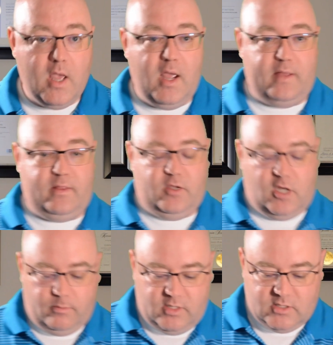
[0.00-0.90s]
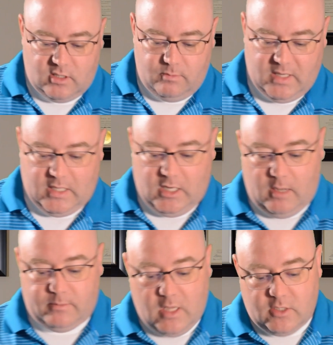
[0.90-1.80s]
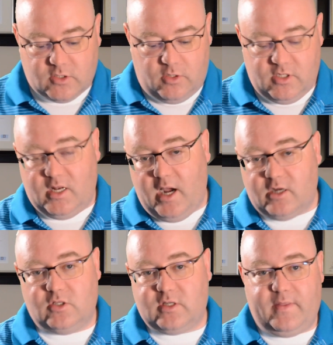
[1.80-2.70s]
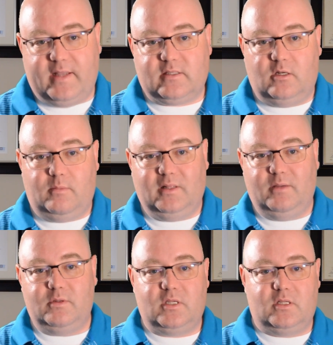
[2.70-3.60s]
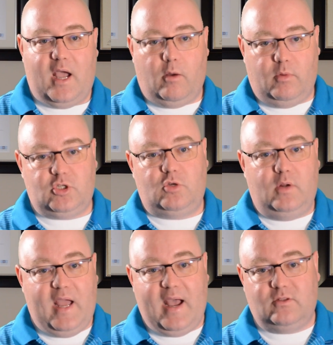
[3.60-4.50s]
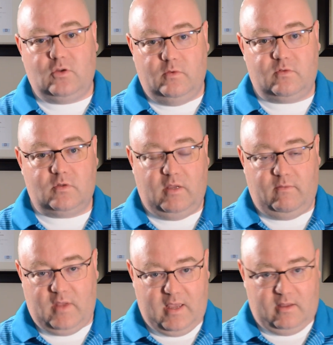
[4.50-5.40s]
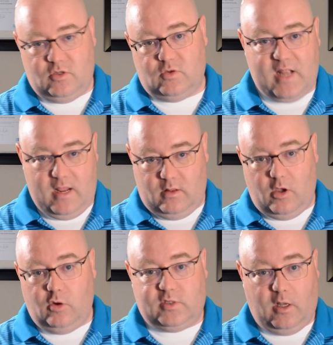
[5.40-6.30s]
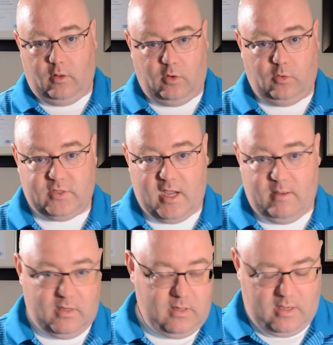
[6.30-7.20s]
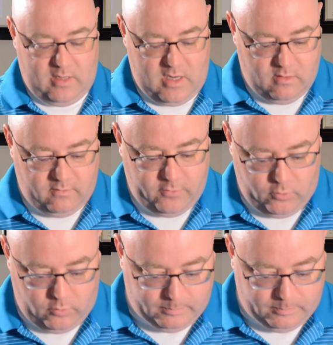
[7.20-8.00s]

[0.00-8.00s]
And then the company's going to pick it up. So the deductions on that's going to be limited to how much you would have had to if had you stayed in the hotel the whole time and eaten the food.